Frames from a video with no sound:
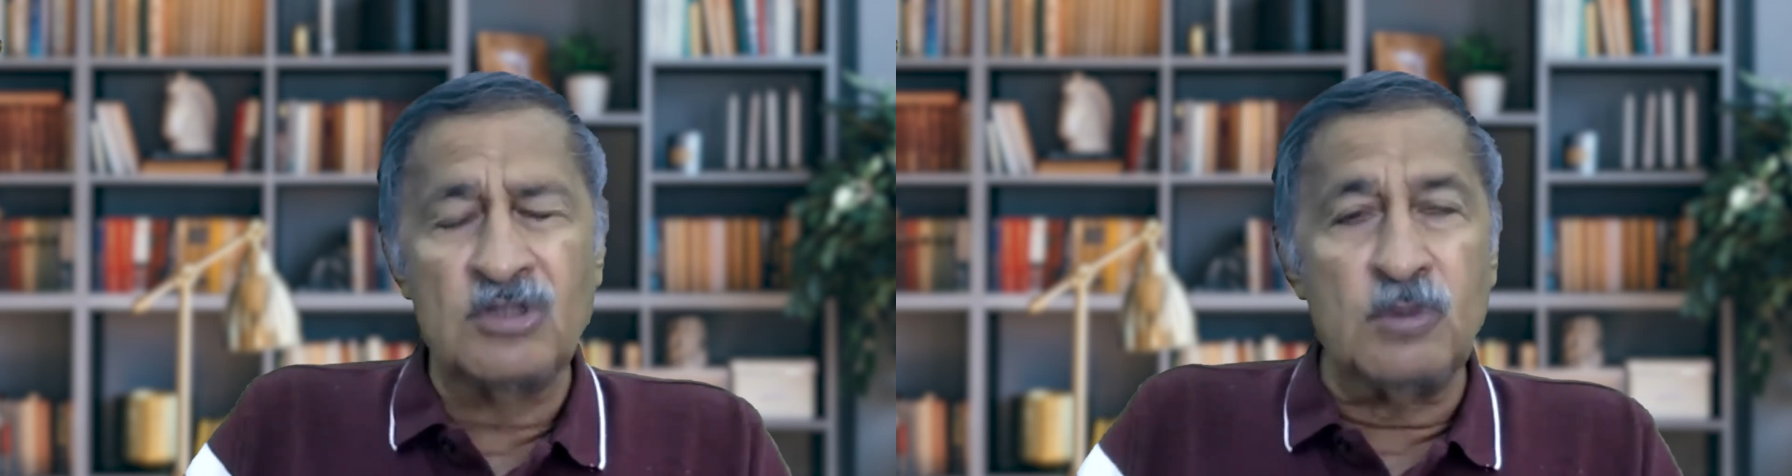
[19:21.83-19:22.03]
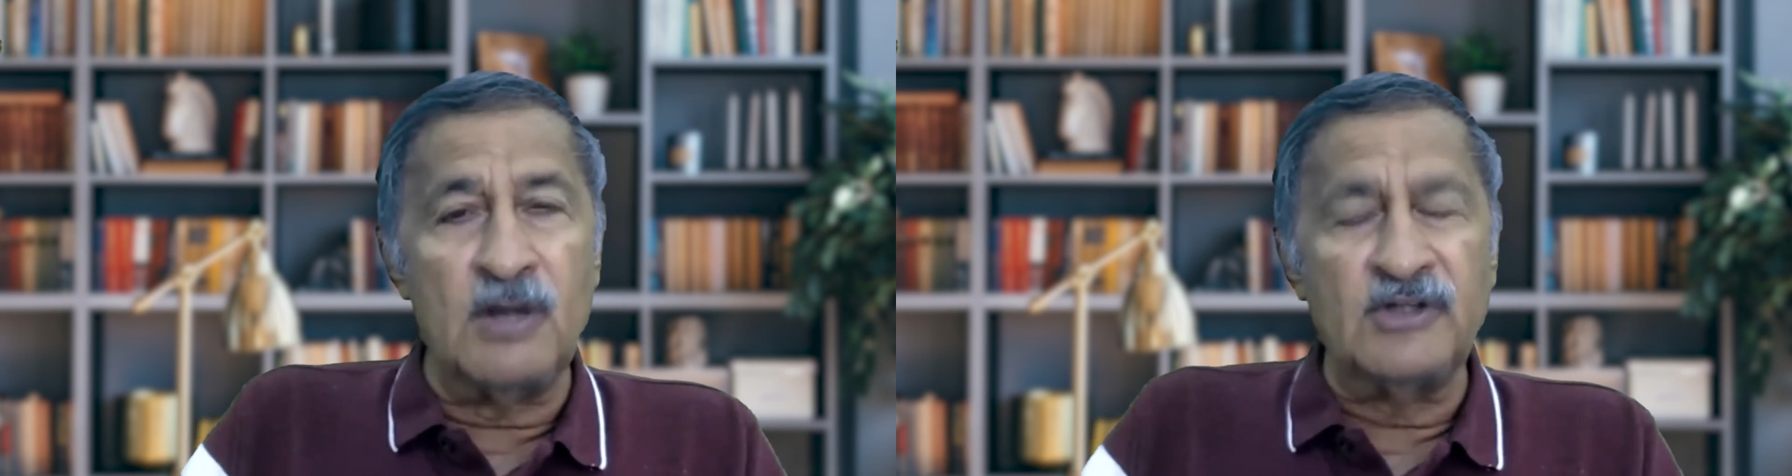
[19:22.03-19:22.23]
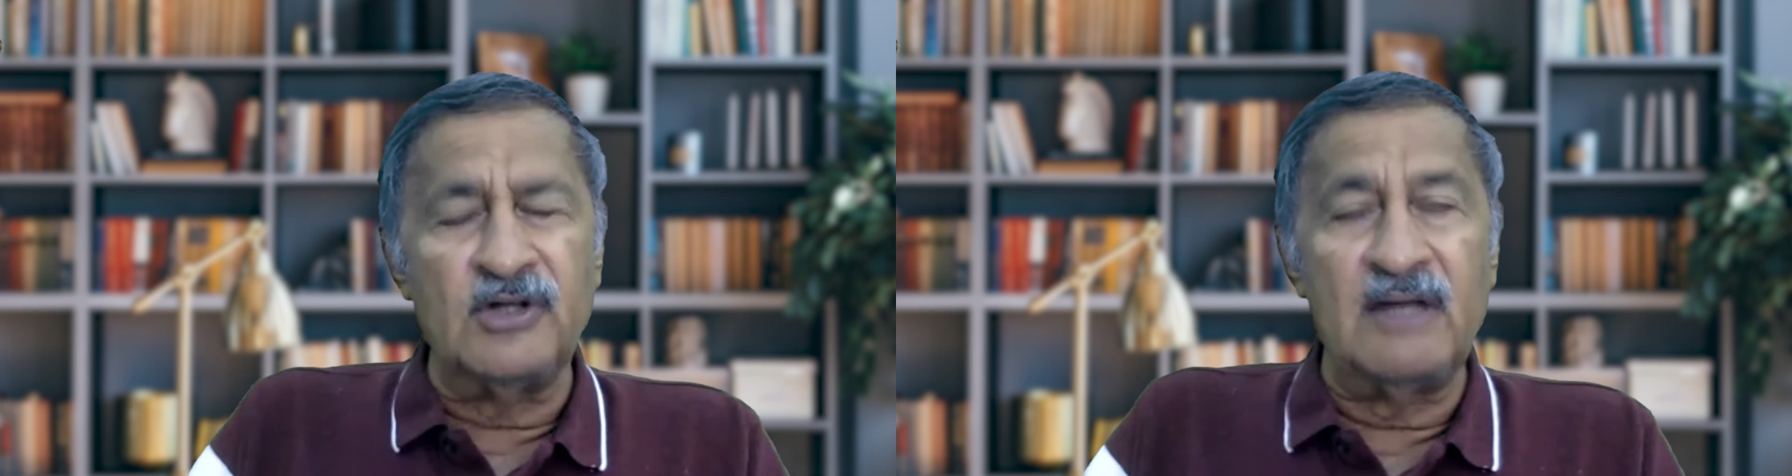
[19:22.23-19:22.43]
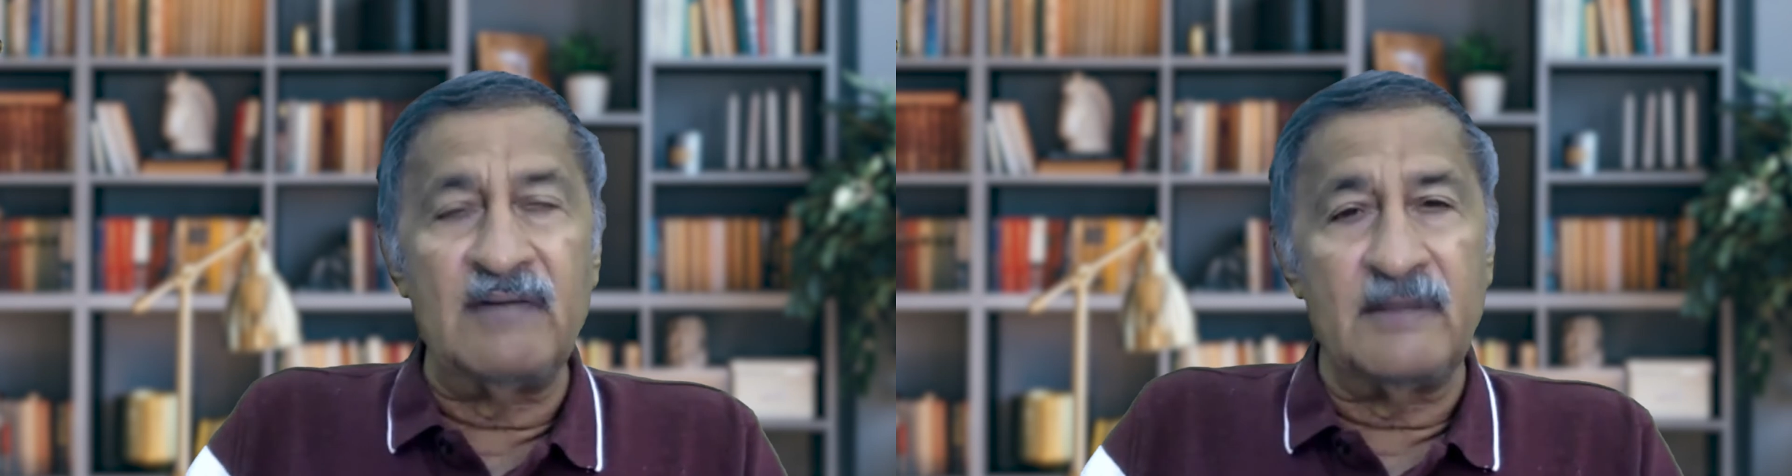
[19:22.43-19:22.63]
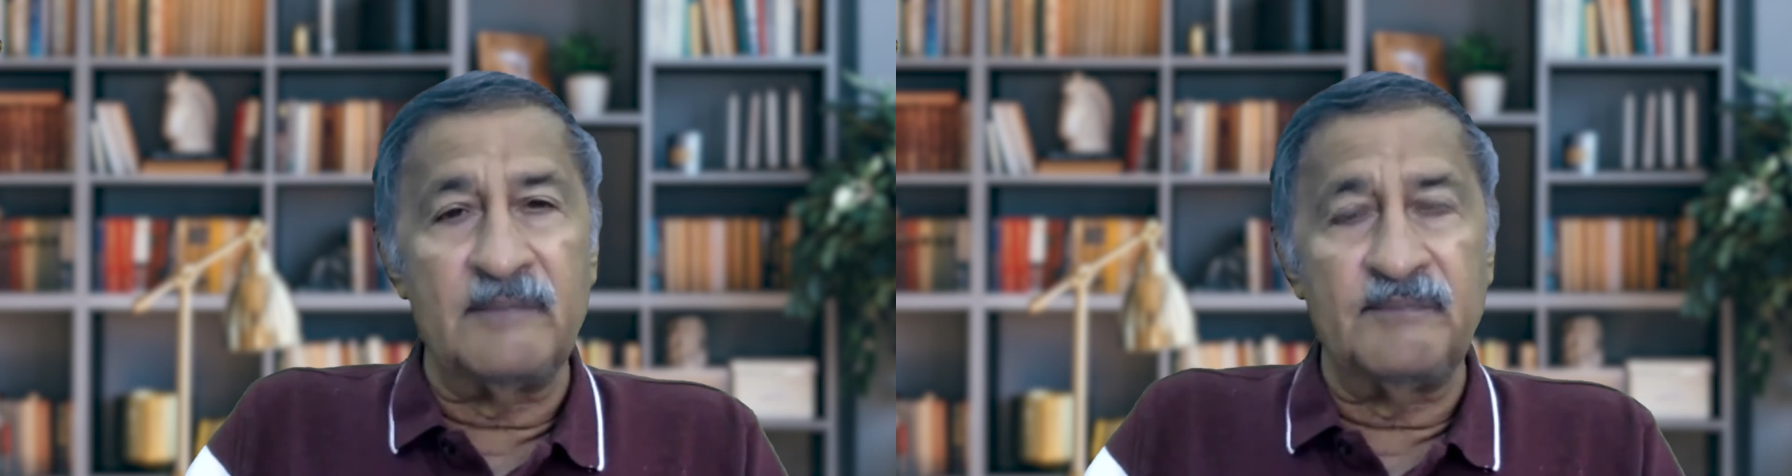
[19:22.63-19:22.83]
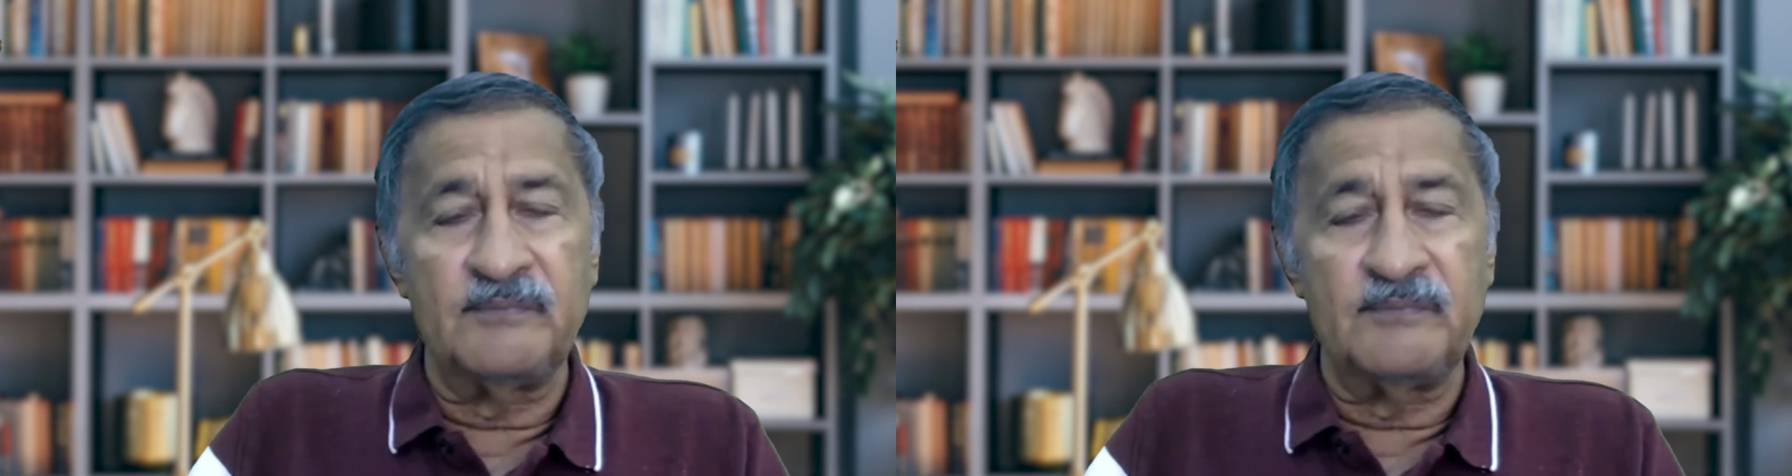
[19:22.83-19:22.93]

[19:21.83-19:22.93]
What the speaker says: 1 to 11.